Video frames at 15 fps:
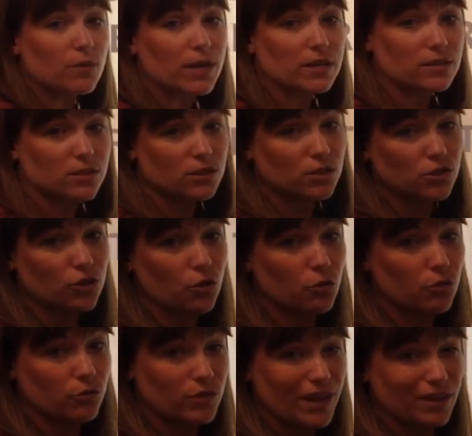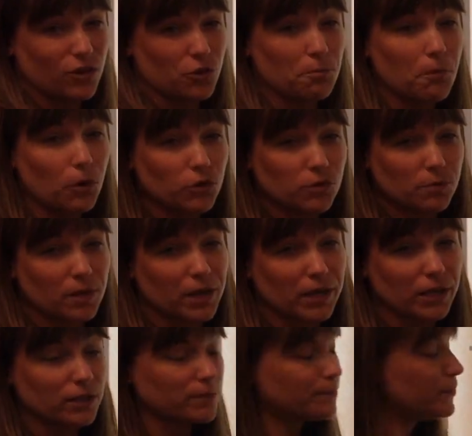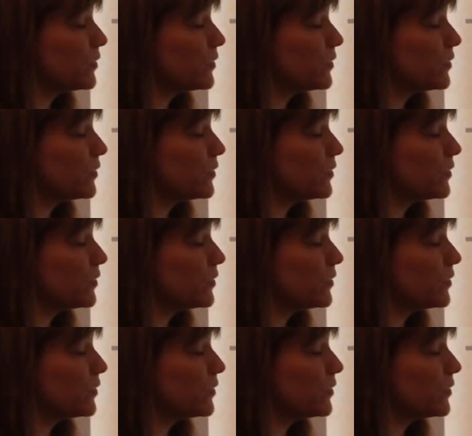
ways to show that you're multiplying.